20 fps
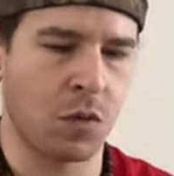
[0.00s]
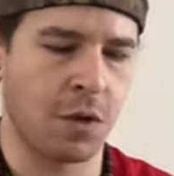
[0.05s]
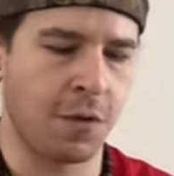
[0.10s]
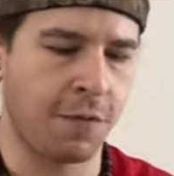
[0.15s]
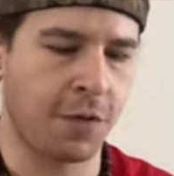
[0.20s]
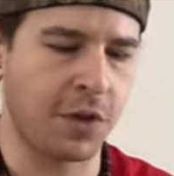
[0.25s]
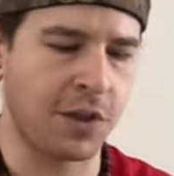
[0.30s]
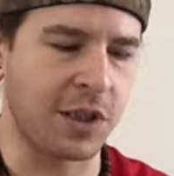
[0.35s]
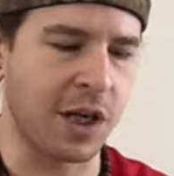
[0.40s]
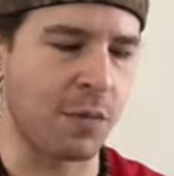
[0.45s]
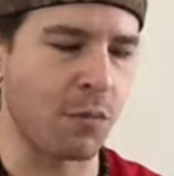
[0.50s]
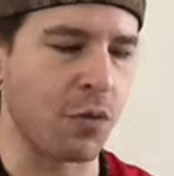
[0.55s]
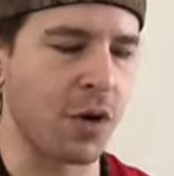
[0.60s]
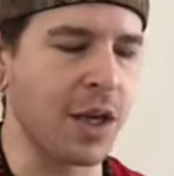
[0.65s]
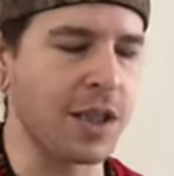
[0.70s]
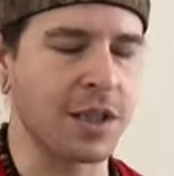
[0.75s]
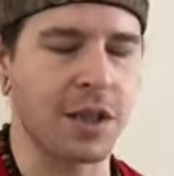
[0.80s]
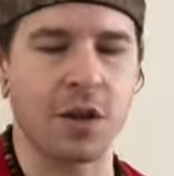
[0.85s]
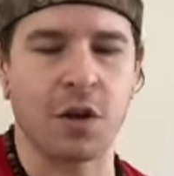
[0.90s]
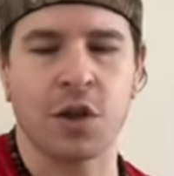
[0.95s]
For some
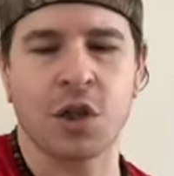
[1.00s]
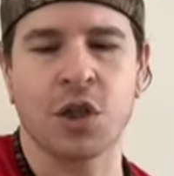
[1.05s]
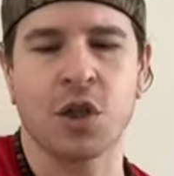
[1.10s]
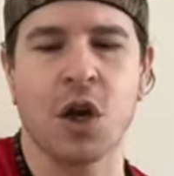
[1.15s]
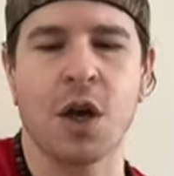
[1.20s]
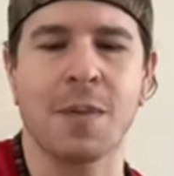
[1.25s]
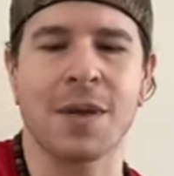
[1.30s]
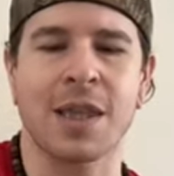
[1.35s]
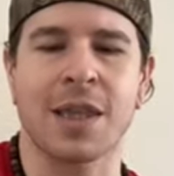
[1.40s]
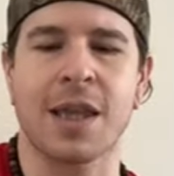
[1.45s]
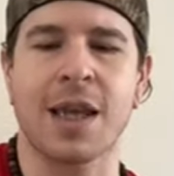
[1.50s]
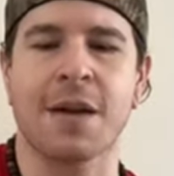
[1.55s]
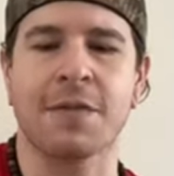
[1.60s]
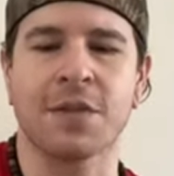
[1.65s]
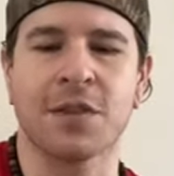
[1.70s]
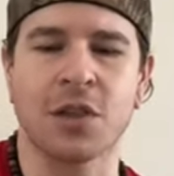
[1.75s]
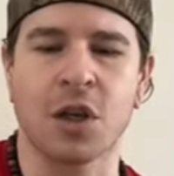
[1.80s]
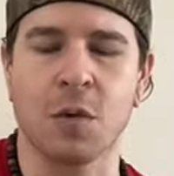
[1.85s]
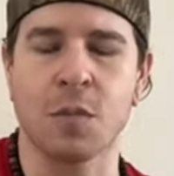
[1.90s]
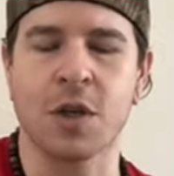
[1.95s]
reason, they're showing me that they have
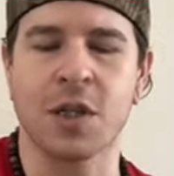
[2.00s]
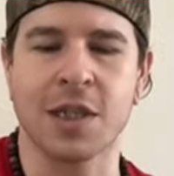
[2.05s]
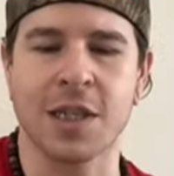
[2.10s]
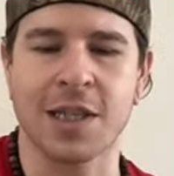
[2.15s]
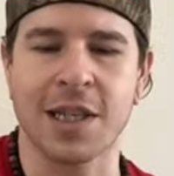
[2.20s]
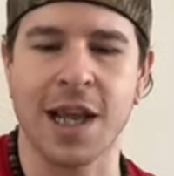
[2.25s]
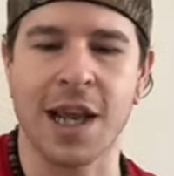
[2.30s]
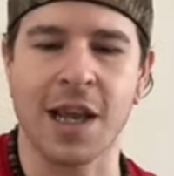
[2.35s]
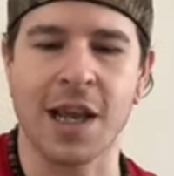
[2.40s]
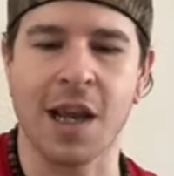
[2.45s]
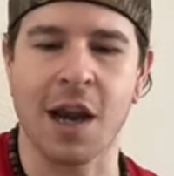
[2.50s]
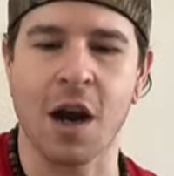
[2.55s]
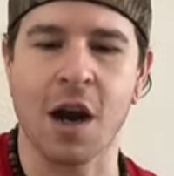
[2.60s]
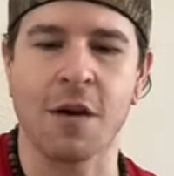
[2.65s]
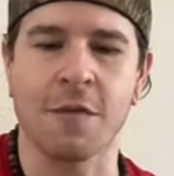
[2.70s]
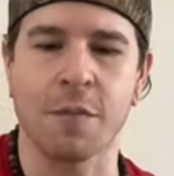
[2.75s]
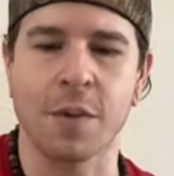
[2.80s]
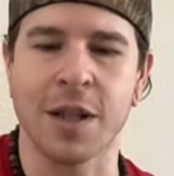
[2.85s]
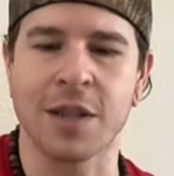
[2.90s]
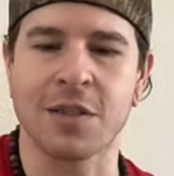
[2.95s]
so much to take
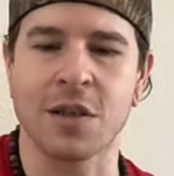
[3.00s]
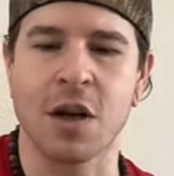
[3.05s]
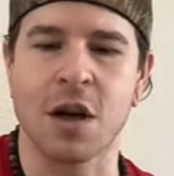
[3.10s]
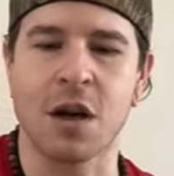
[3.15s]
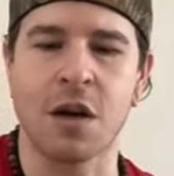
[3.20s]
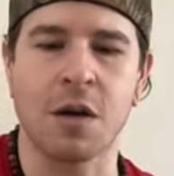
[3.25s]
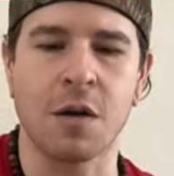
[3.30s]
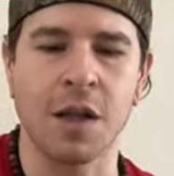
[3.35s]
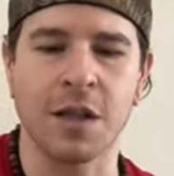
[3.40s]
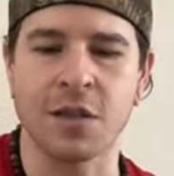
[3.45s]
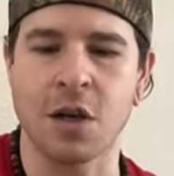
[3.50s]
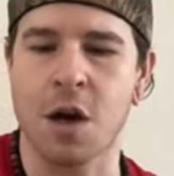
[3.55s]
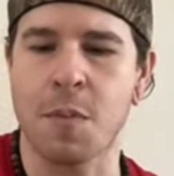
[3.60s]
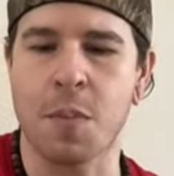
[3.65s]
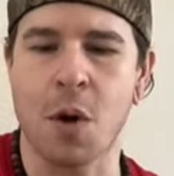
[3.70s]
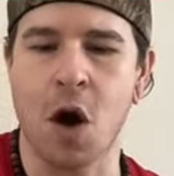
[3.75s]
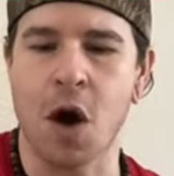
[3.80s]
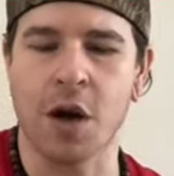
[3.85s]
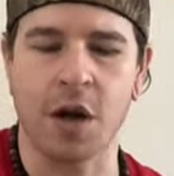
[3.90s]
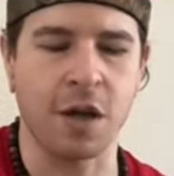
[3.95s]
care of, but it's all
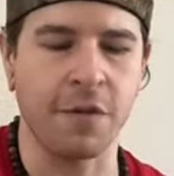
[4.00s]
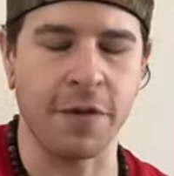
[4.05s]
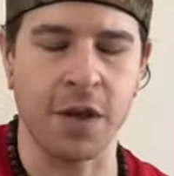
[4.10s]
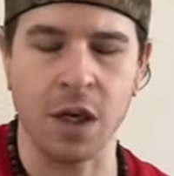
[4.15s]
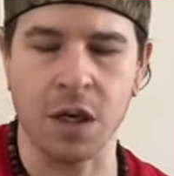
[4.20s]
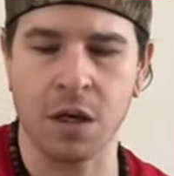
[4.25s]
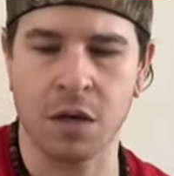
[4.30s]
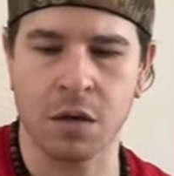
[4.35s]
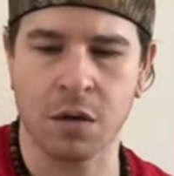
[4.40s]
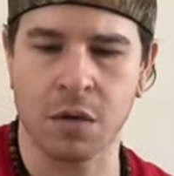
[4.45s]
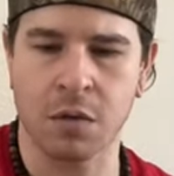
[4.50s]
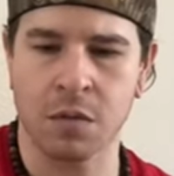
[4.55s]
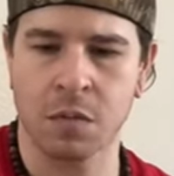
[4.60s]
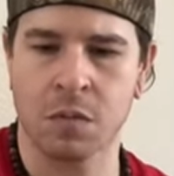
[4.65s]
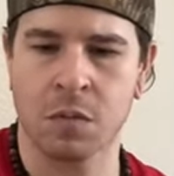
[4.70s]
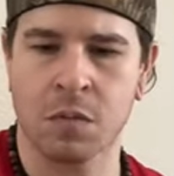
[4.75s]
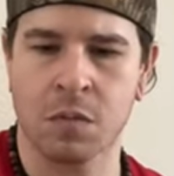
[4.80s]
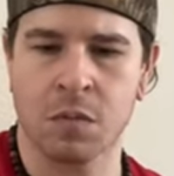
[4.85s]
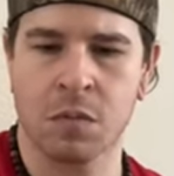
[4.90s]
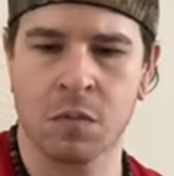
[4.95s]
part of it.
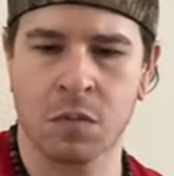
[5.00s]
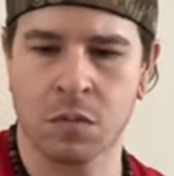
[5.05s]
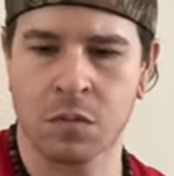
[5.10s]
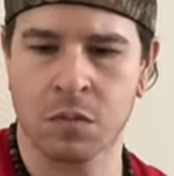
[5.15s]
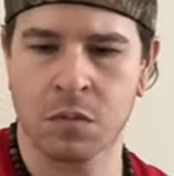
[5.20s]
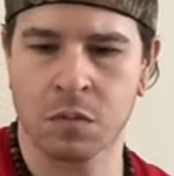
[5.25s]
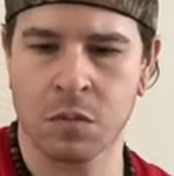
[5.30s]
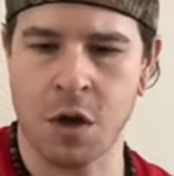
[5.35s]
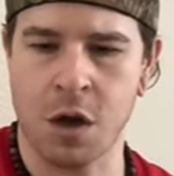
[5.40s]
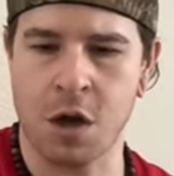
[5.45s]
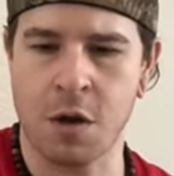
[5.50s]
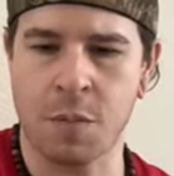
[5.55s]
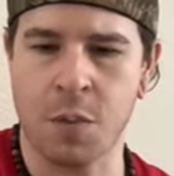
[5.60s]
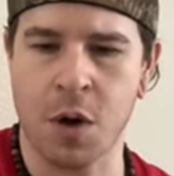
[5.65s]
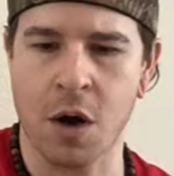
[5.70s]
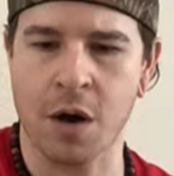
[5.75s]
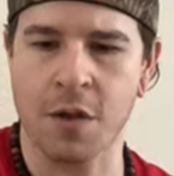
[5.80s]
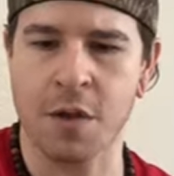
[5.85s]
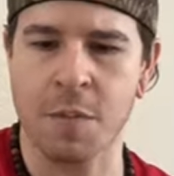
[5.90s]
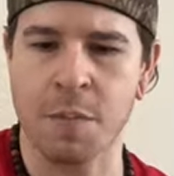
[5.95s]
All
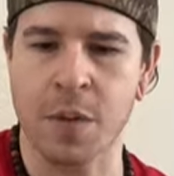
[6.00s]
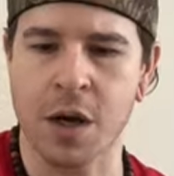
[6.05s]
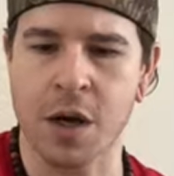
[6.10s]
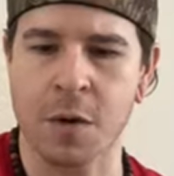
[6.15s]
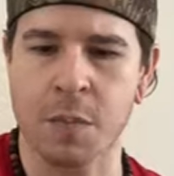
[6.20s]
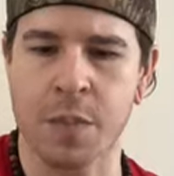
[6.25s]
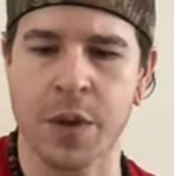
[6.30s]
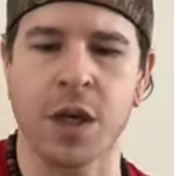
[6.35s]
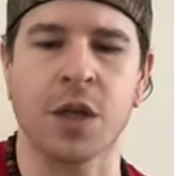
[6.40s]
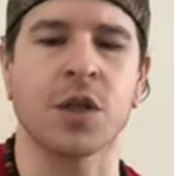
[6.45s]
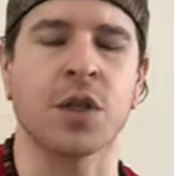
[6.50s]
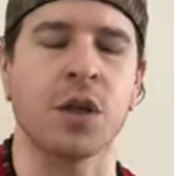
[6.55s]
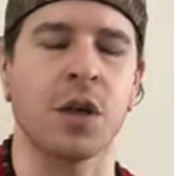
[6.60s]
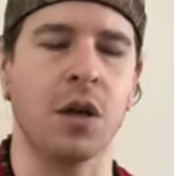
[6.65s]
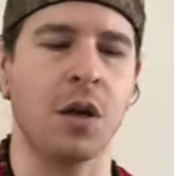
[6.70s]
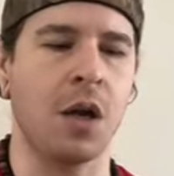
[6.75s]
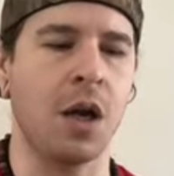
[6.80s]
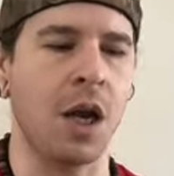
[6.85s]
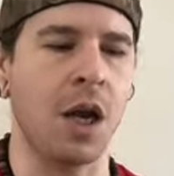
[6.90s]
part of the bigger picture.